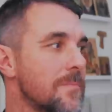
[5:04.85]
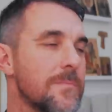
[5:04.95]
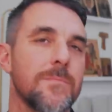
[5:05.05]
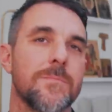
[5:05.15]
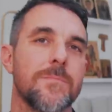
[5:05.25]

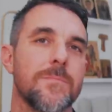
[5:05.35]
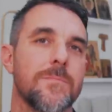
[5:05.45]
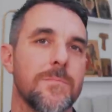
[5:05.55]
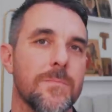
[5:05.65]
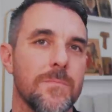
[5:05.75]

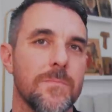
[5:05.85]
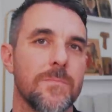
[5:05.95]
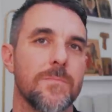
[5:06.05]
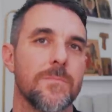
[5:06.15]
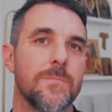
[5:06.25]

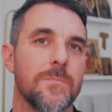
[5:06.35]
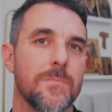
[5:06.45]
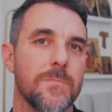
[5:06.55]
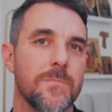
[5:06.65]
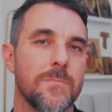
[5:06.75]

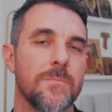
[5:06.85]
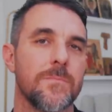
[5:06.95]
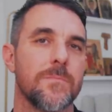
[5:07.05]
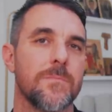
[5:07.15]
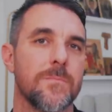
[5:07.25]

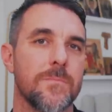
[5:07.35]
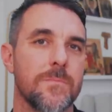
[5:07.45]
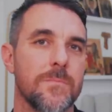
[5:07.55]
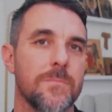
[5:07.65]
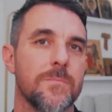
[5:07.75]

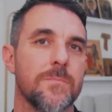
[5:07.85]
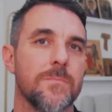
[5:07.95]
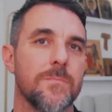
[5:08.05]
This person isn't speaking.